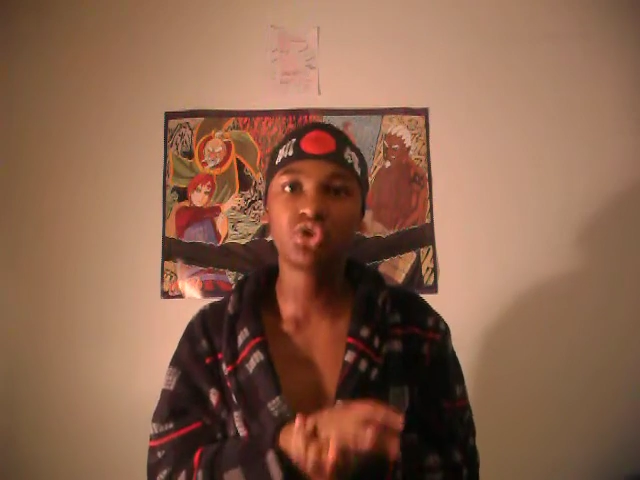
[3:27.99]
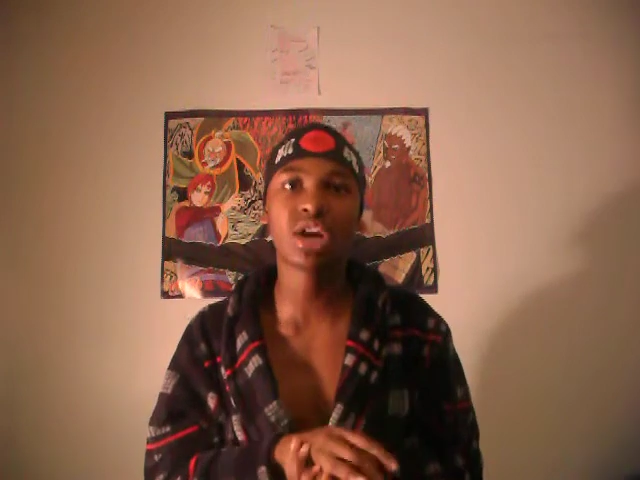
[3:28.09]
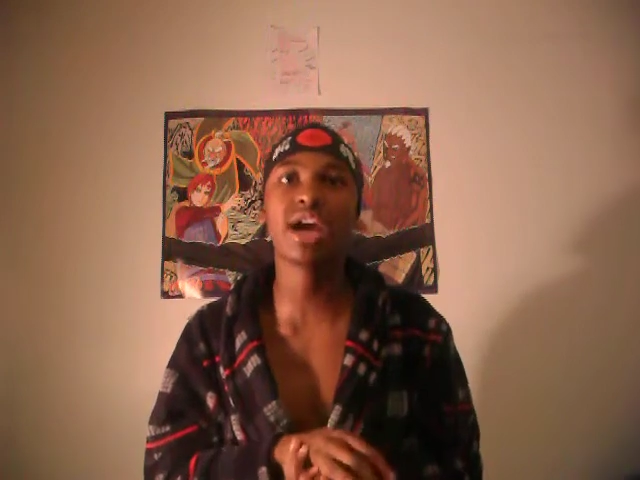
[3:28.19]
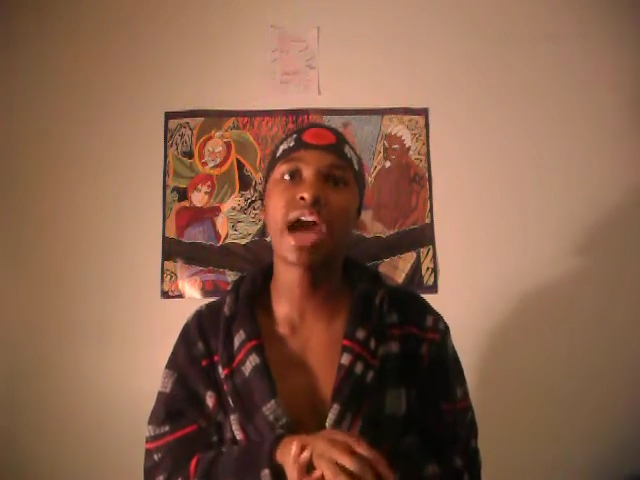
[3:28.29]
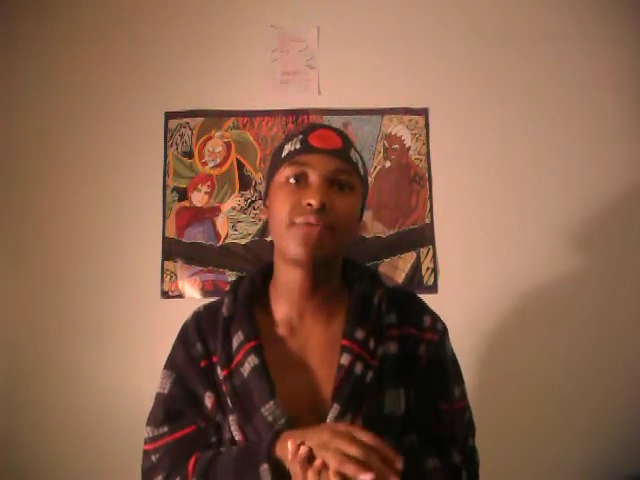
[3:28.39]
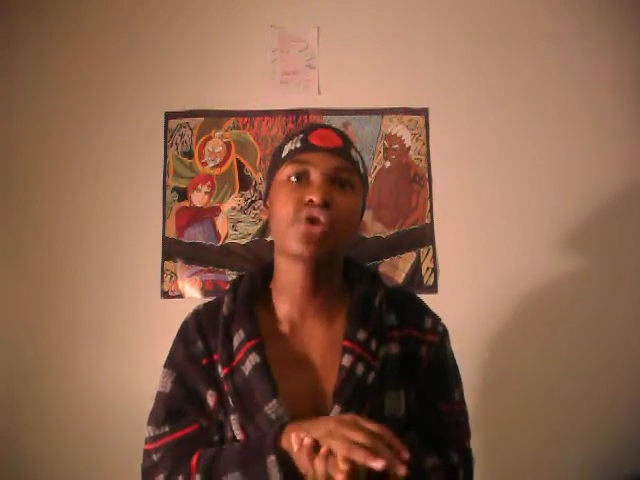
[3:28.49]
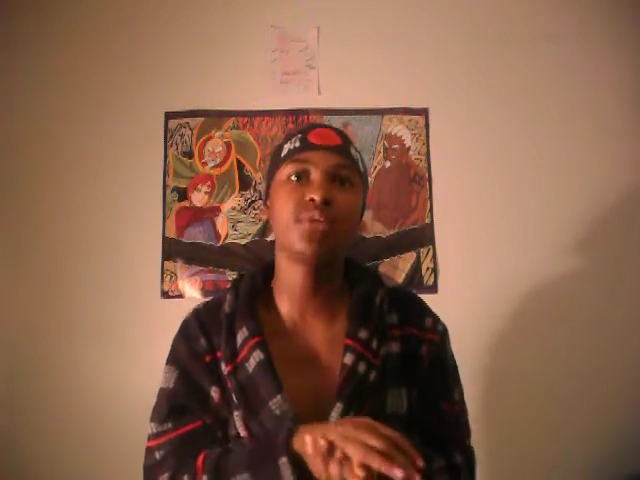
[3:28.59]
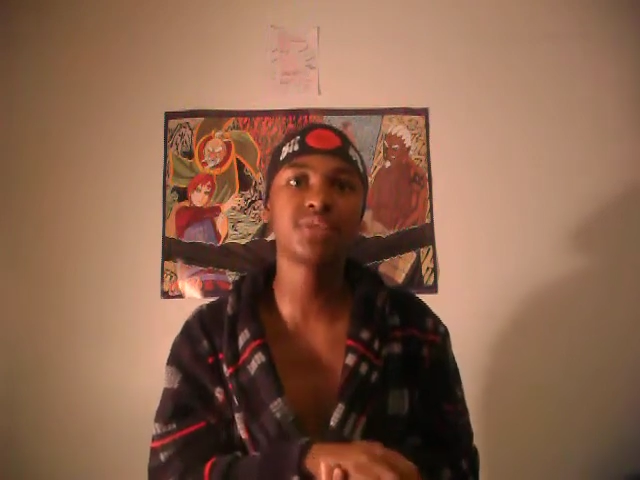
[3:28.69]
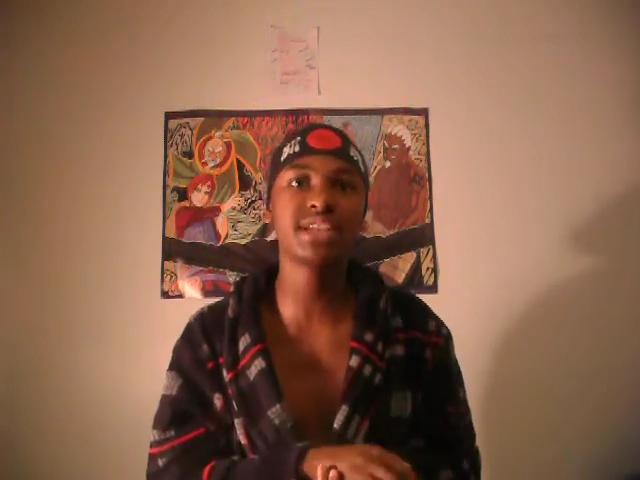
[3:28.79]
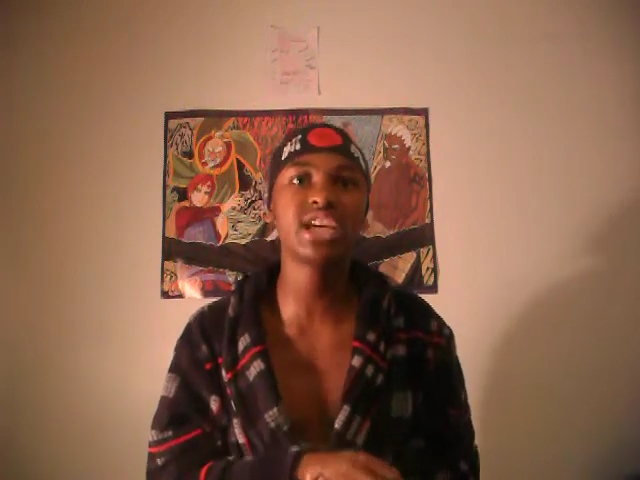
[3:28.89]
and you try to
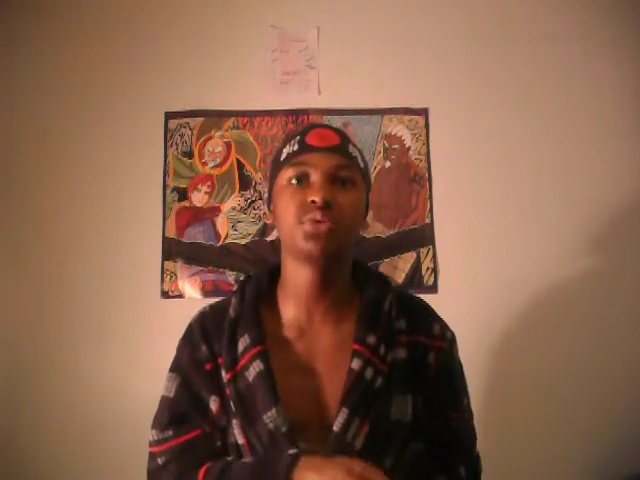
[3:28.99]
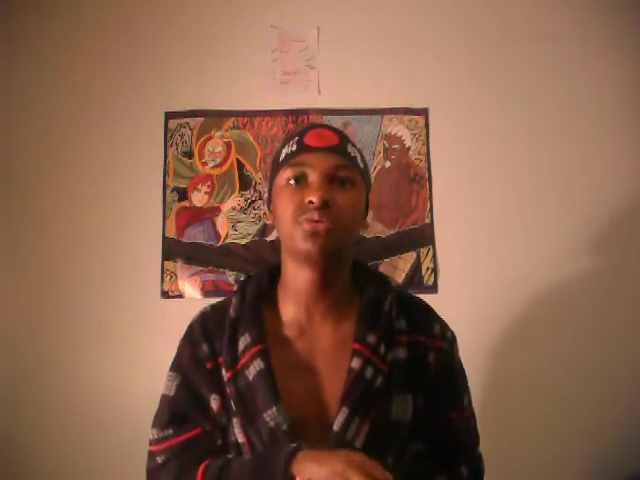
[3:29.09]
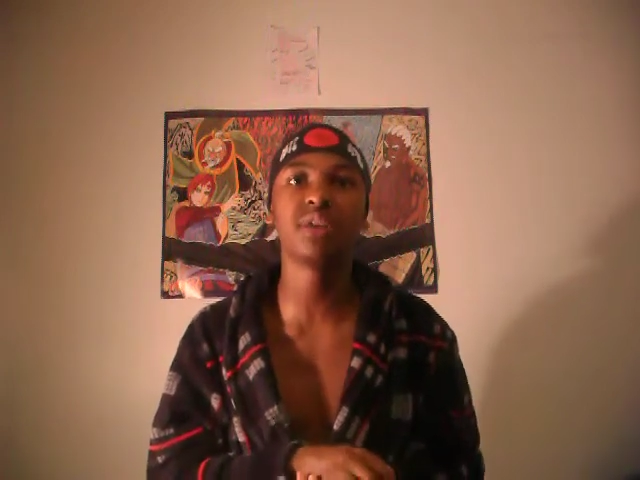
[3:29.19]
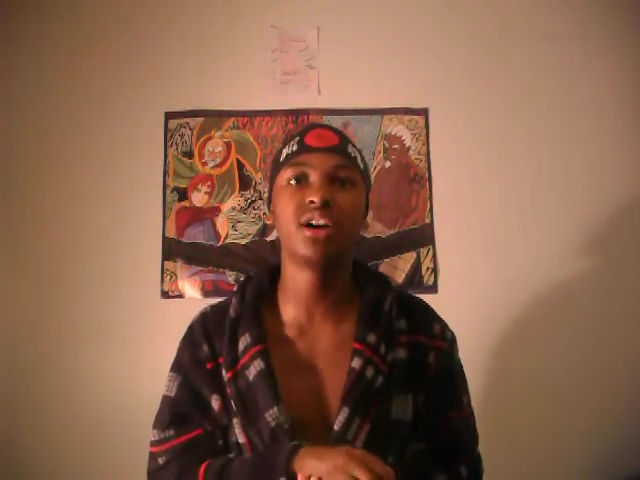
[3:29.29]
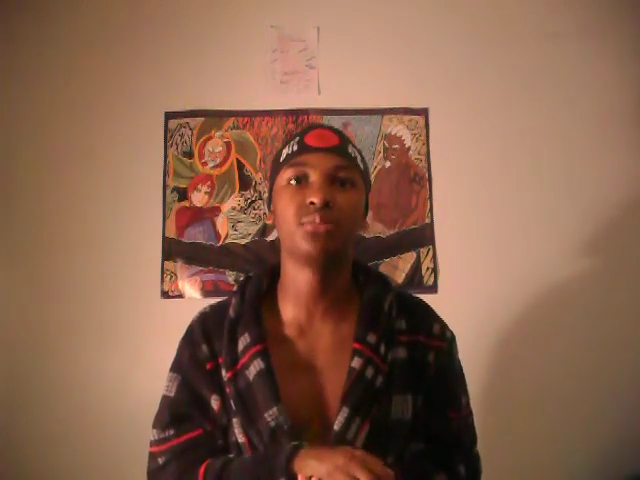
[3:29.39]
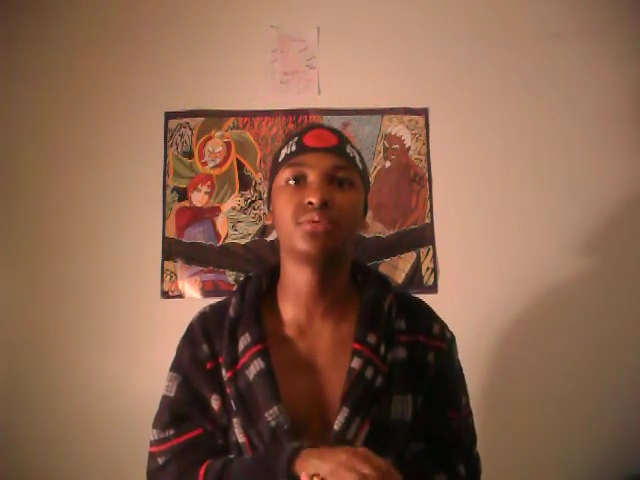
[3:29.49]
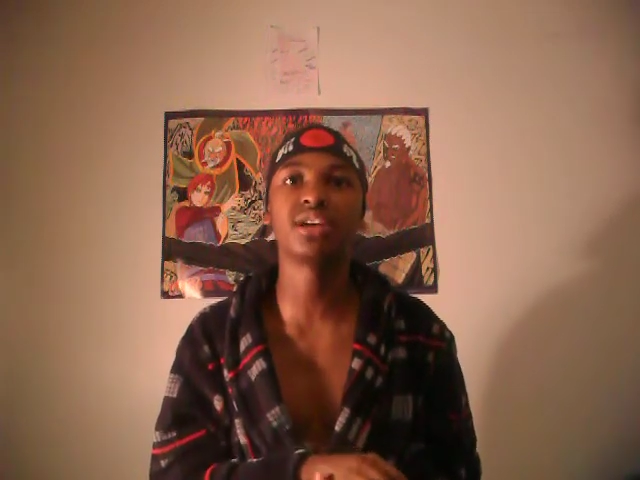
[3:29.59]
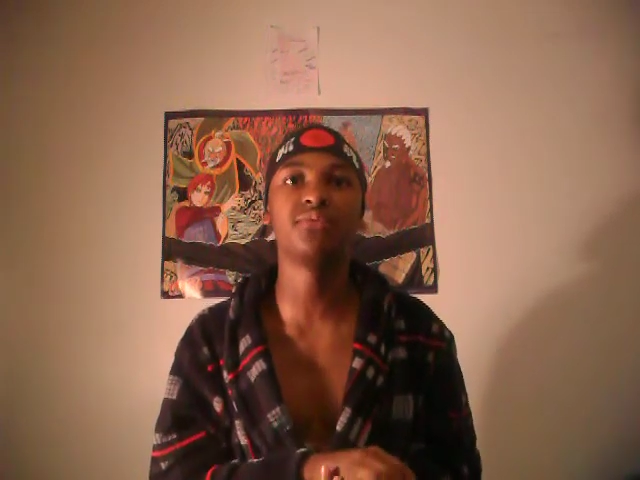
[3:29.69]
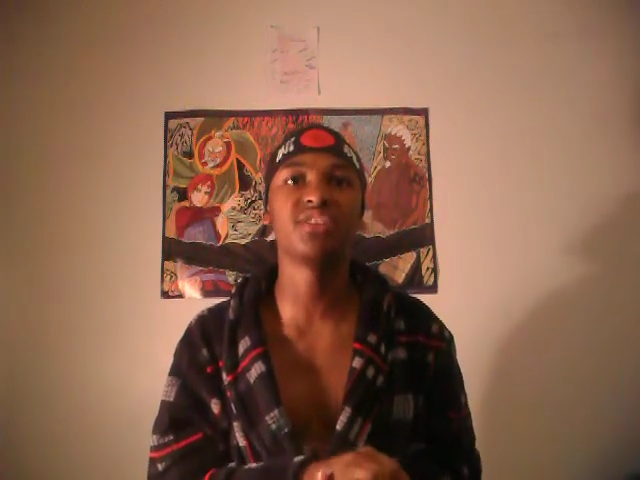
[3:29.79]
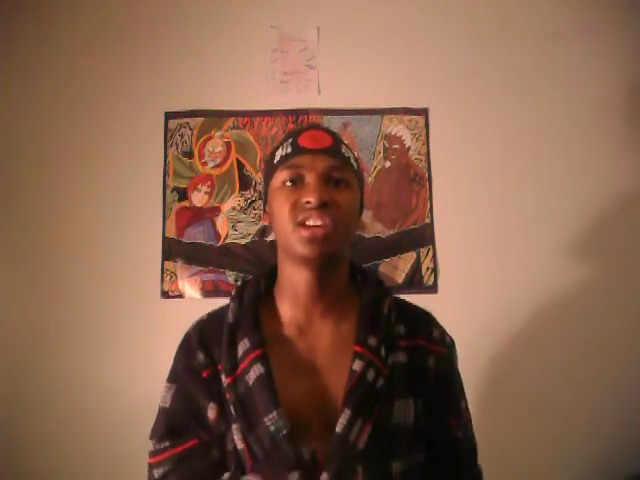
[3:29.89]
have a conversation
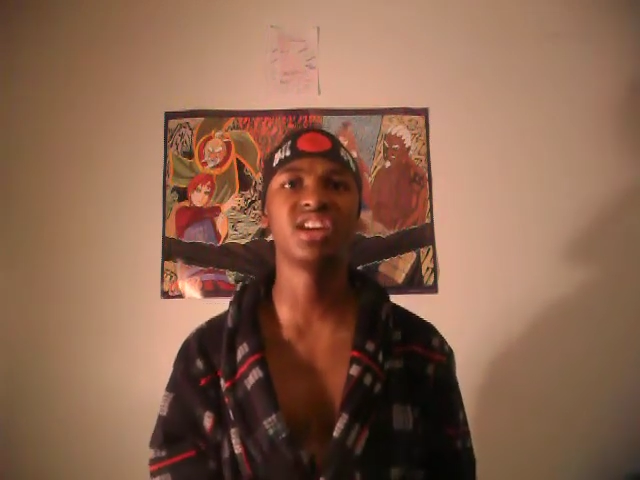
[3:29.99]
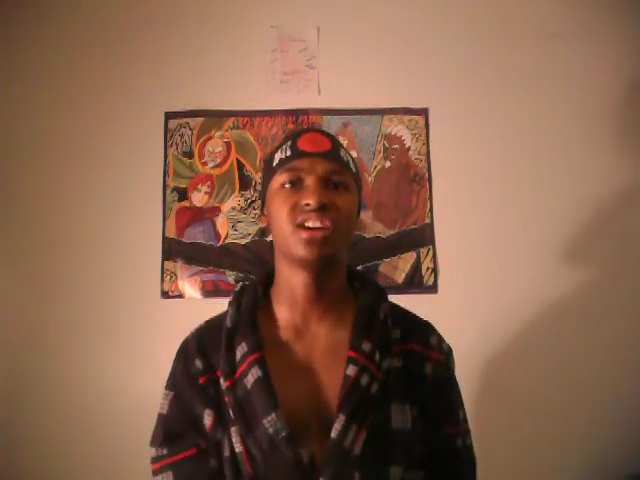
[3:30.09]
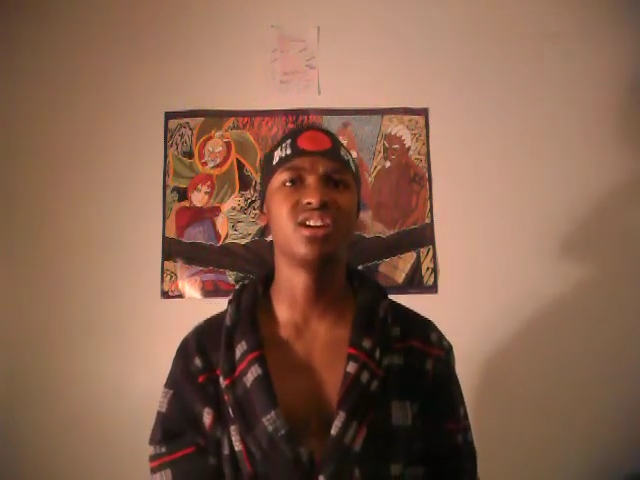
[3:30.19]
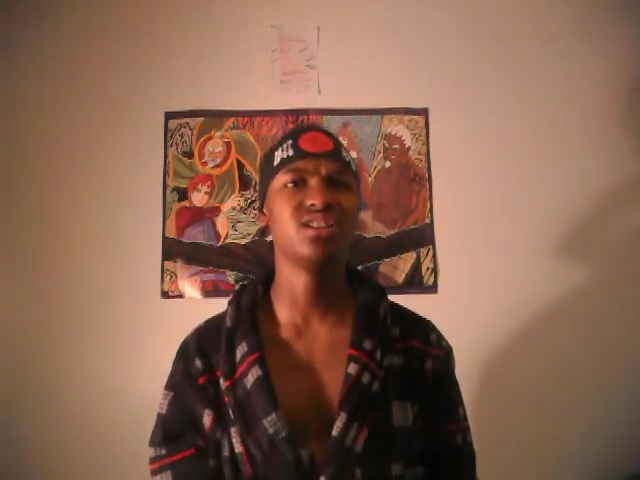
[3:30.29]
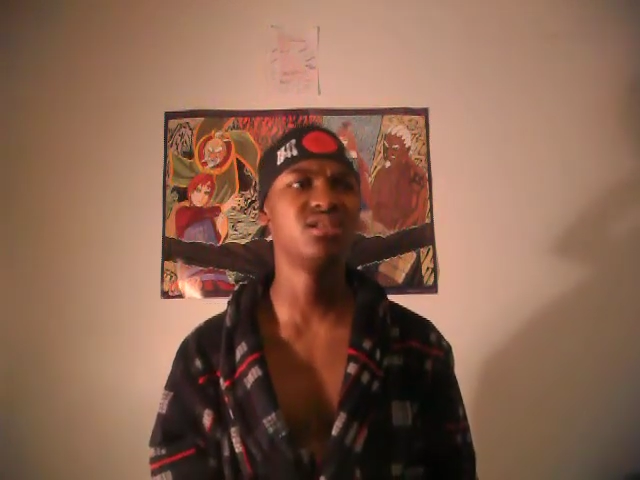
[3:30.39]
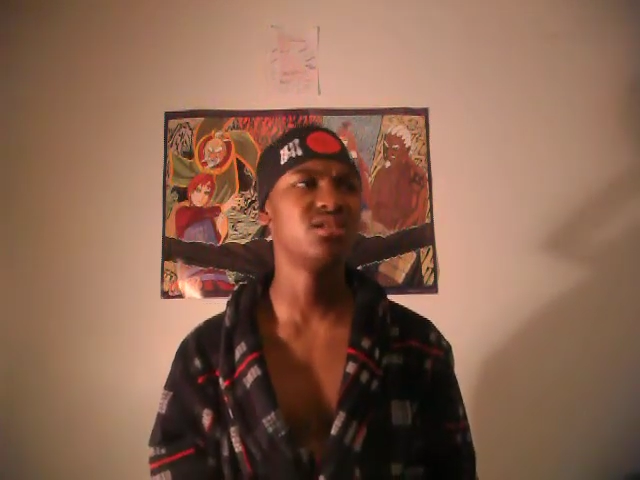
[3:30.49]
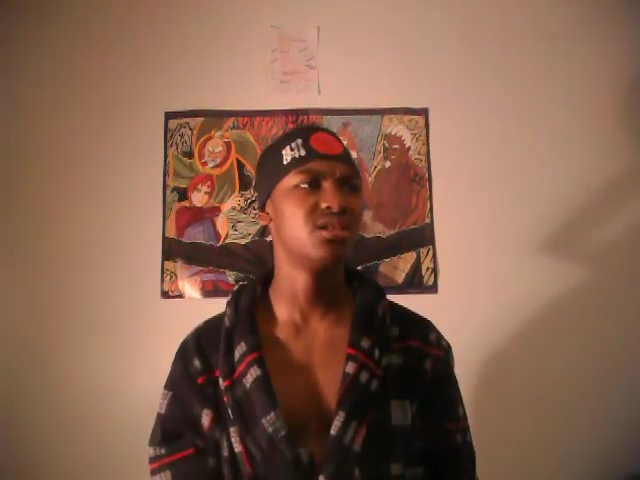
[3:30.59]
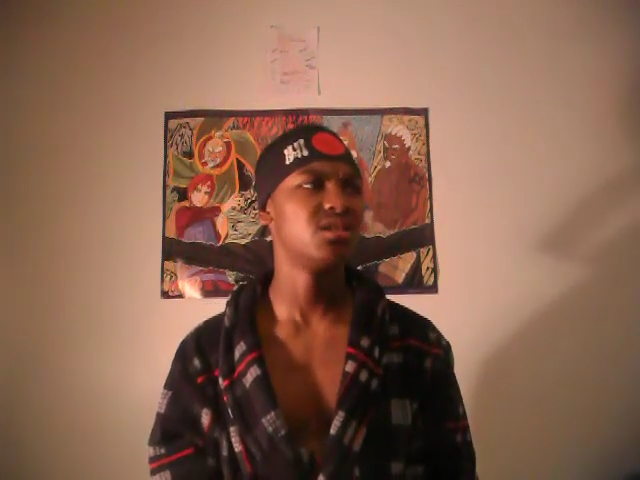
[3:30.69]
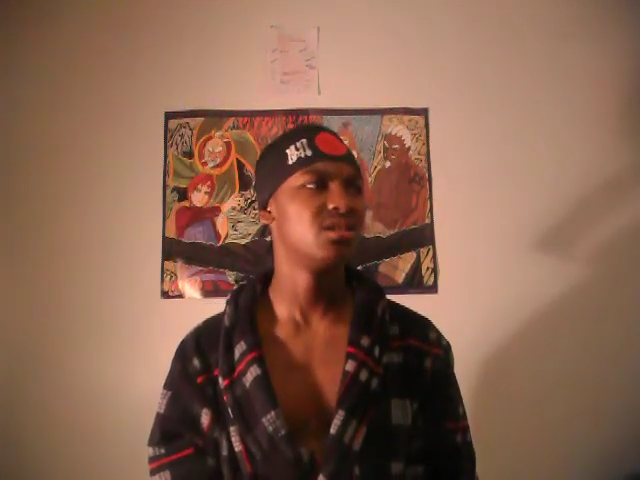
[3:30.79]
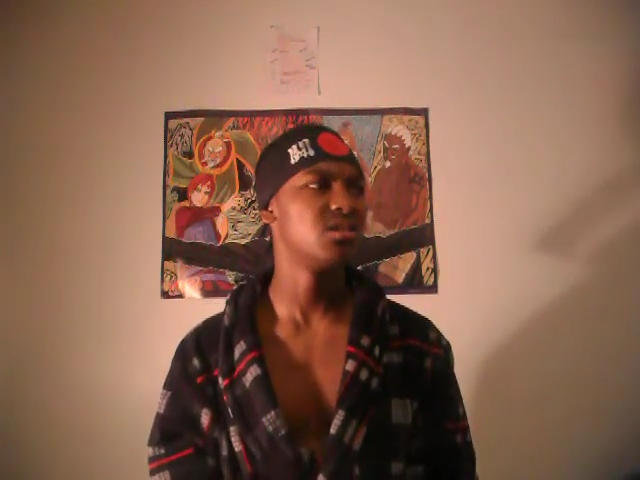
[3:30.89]
about them or something, and they go,